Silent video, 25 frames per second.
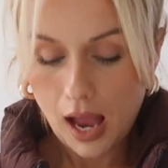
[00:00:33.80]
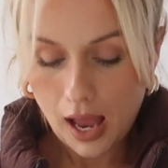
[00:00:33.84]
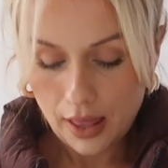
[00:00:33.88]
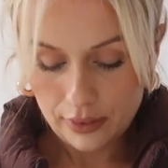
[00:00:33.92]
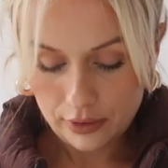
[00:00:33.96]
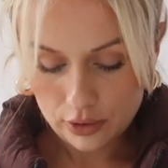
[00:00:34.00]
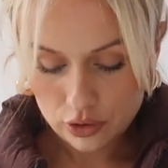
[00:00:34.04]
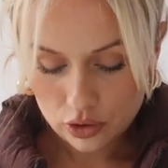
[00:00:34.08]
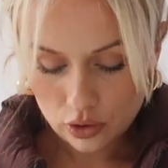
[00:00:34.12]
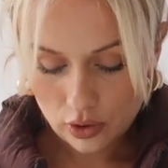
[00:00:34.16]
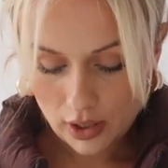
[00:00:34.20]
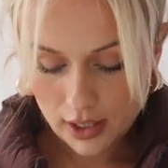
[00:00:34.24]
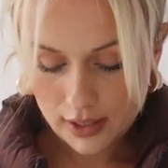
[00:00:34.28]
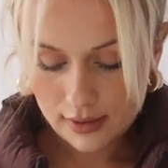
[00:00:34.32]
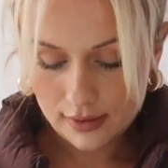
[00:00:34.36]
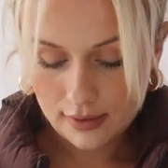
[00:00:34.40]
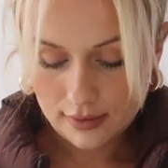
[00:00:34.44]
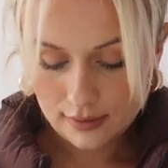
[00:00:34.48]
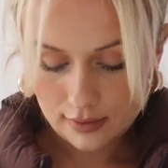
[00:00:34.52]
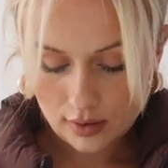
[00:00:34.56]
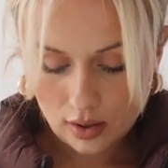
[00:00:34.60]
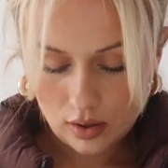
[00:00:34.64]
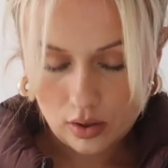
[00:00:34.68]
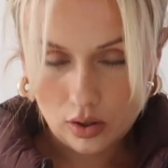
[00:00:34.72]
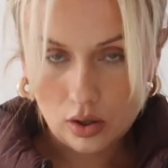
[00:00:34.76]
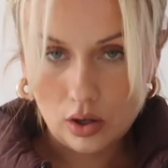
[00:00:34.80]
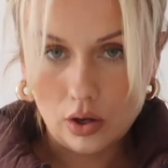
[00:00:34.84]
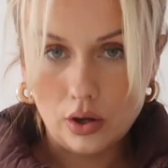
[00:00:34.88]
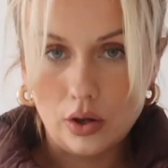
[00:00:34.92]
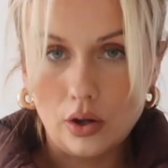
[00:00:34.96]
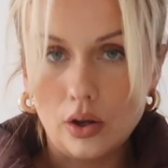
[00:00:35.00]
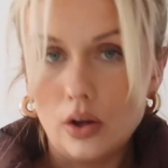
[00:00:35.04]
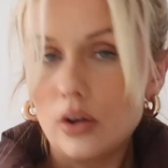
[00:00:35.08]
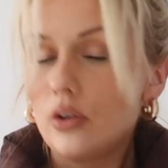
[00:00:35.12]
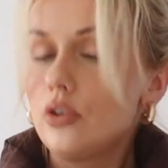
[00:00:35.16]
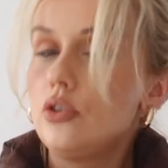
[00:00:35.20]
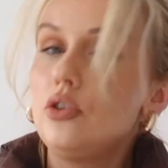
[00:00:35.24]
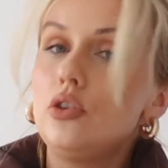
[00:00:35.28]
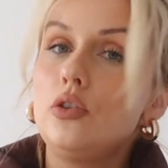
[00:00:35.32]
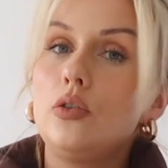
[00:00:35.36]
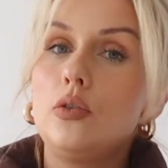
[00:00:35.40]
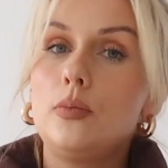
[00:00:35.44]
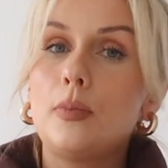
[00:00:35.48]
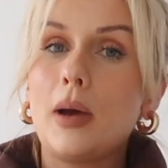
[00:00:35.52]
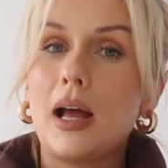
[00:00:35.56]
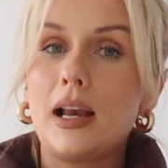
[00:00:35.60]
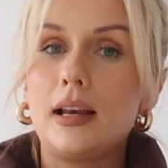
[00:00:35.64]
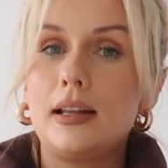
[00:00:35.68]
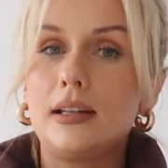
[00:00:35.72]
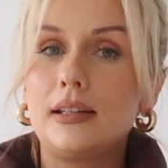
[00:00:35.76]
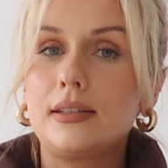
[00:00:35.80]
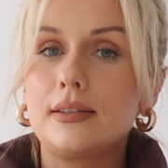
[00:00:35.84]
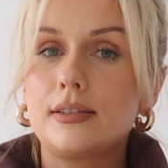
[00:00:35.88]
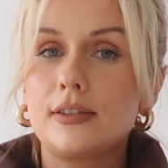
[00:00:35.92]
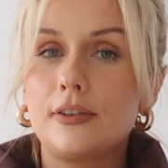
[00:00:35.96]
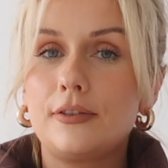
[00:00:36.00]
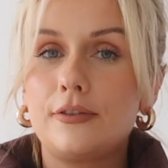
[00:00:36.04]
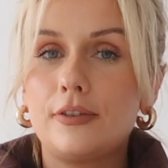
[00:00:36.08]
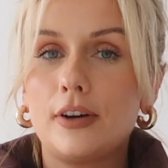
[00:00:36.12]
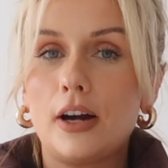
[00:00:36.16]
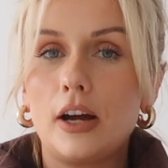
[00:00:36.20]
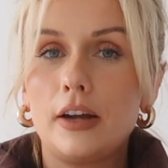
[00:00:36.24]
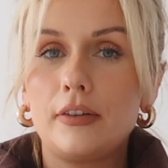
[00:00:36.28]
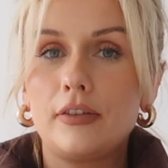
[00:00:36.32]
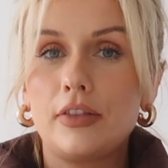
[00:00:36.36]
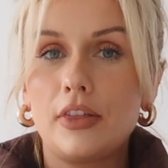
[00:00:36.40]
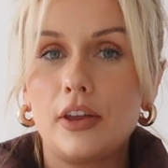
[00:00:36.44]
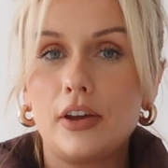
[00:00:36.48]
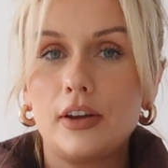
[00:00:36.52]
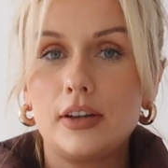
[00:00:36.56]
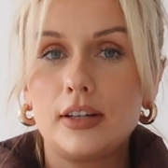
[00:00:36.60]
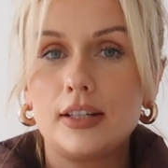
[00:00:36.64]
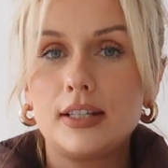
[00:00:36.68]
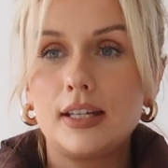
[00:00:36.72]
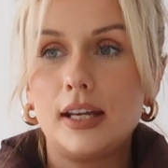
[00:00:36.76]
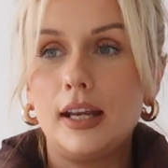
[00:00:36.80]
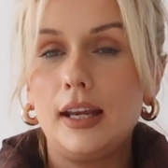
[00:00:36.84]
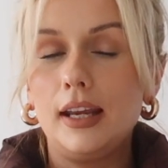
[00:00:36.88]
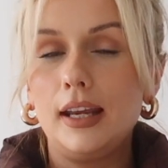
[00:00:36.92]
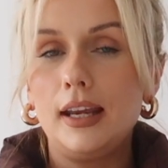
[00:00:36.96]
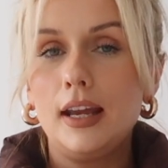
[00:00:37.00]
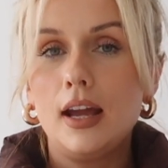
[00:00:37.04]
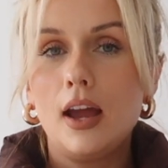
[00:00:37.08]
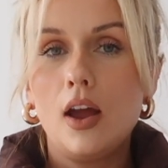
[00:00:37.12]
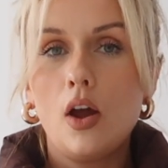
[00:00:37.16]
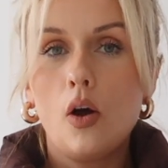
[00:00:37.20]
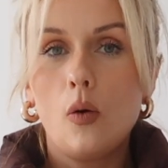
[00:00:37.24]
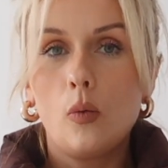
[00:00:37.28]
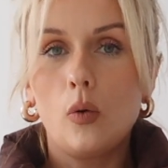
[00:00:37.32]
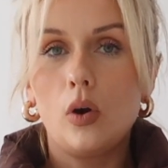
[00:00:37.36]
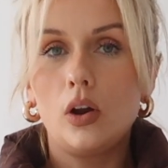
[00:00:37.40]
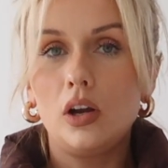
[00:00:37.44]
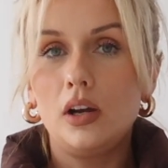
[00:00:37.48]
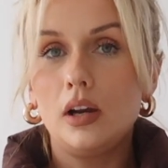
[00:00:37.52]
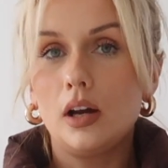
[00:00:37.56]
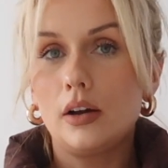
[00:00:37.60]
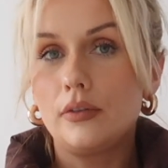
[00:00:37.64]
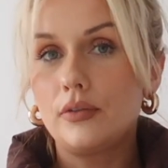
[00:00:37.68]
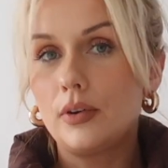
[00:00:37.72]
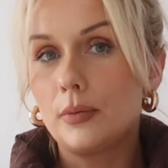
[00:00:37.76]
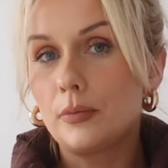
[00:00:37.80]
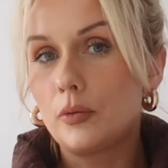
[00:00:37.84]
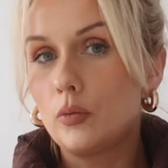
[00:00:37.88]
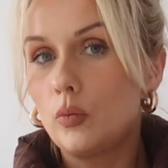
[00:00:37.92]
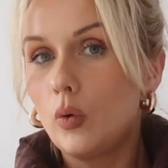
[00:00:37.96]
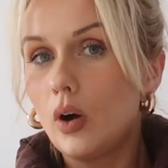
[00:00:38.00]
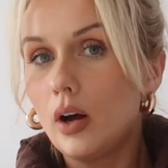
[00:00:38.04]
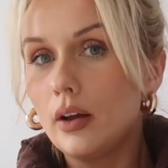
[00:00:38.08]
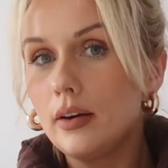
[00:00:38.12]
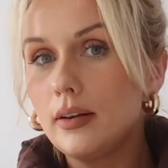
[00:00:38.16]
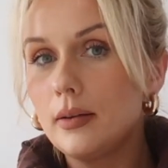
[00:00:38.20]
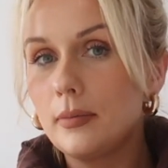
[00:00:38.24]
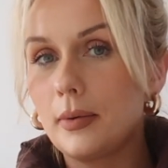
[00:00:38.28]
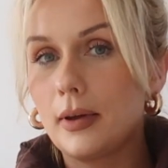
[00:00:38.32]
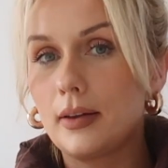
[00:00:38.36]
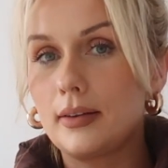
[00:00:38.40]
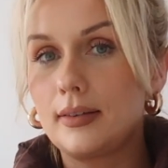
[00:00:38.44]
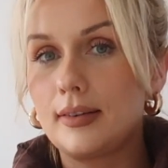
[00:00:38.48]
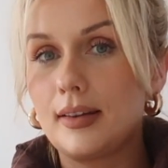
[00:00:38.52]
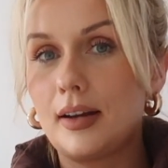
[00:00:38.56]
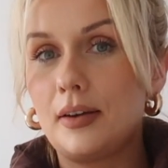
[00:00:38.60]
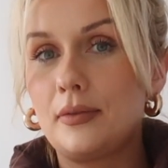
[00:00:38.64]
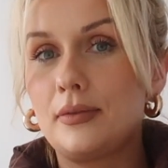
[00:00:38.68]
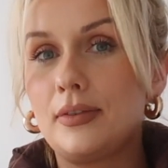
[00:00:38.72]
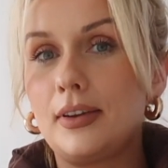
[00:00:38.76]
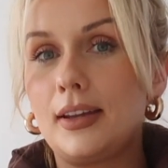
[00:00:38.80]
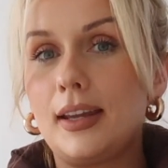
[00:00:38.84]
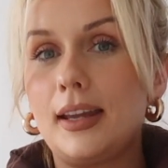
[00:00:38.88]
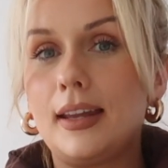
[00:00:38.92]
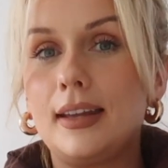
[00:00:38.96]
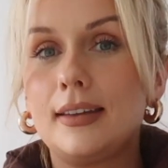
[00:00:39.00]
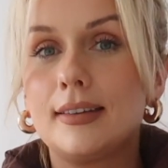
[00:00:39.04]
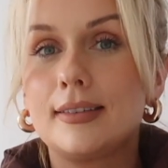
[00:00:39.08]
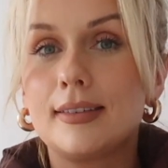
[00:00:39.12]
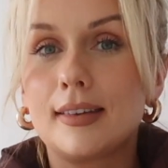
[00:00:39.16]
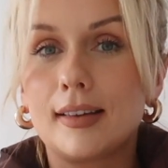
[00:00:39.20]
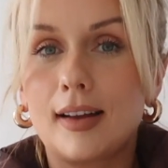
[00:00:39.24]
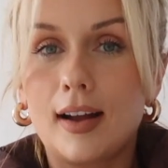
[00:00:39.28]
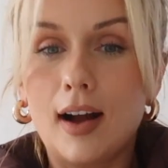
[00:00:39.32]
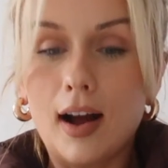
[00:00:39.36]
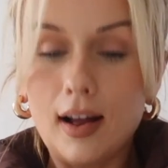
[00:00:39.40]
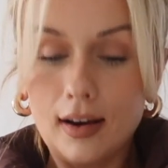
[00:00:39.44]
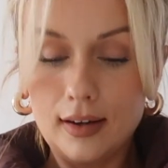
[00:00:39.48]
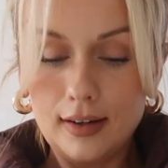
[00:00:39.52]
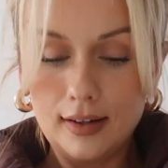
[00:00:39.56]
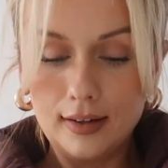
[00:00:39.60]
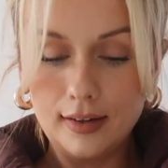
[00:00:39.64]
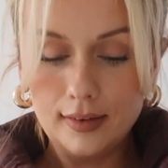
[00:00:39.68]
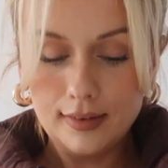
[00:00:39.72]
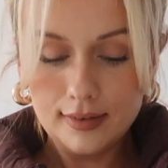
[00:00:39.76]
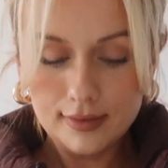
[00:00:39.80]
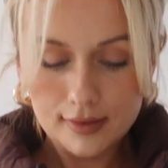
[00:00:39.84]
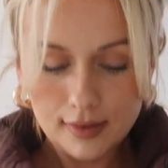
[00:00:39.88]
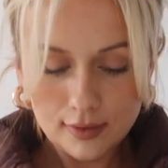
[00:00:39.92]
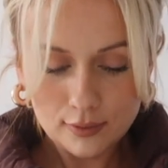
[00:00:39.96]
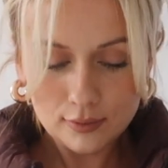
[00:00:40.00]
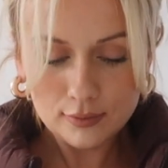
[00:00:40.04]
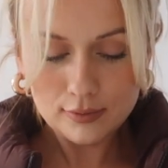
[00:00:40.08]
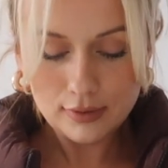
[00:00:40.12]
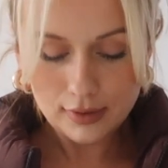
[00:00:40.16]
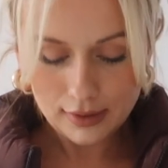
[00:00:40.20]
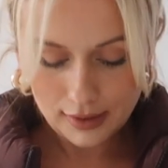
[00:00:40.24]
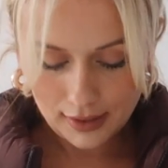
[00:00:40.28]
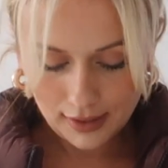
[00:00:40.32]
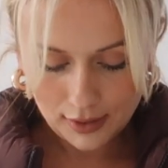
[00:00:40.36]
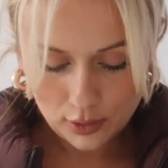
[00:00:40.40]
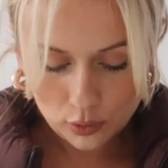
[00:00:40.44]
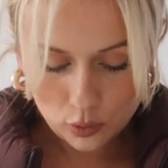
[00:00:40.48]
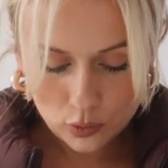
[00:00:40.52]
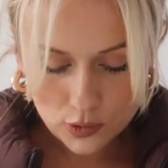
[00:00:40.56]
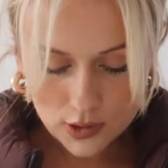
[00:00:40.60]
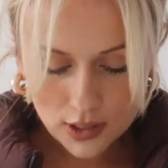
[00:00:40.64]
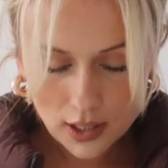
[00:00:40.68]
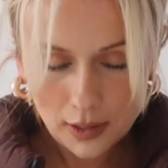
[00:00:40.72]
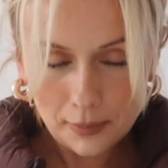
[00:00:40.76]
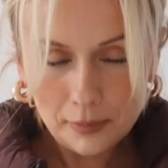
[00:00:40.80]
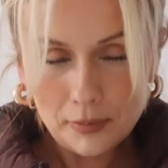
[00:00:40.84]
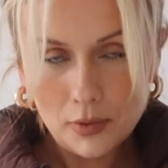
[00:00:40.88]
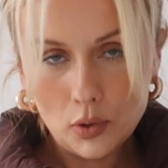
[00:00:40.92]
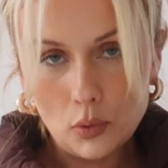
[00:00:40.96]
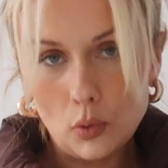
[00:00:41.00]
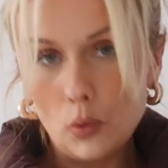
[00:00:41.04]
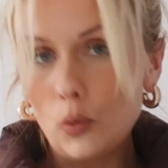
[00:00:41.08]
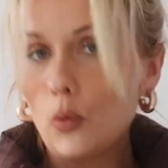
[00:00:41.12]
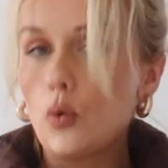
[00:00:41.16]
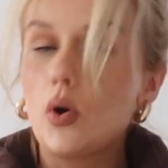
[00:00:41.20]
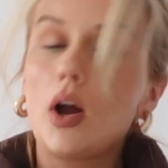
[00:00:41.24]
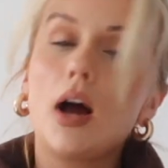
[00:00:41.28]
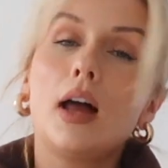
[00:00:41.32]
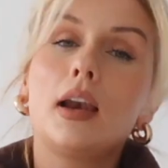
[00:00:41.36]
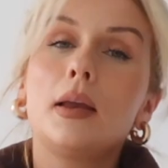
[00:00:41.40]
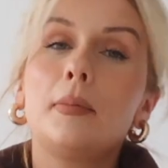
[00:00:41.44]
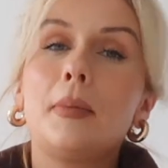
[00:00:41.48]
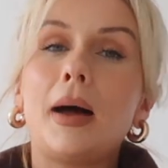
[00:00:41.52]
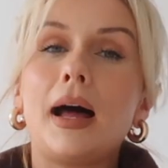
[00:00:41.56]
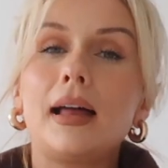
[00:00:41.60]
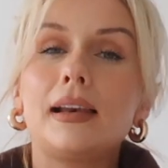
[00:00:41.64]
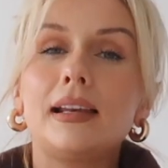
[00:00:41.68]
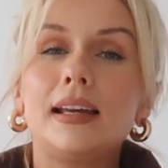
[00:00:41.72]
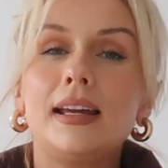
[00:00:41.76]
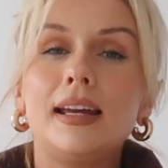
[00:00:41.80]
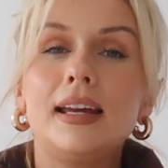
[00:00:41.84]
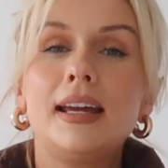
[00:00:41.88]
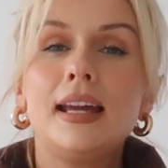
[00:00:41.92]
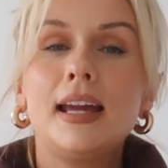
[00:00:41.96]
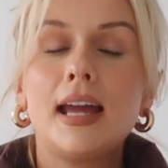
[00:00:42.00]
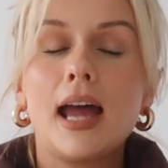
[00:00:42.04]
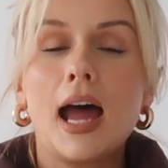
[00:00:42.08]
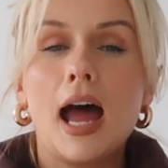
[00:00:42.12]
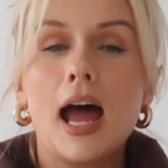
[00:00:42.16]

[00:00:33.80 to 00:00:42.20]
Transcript: and the trainers are New Balance 530. What I love number one about this outfit is the colors, really autumnal color palette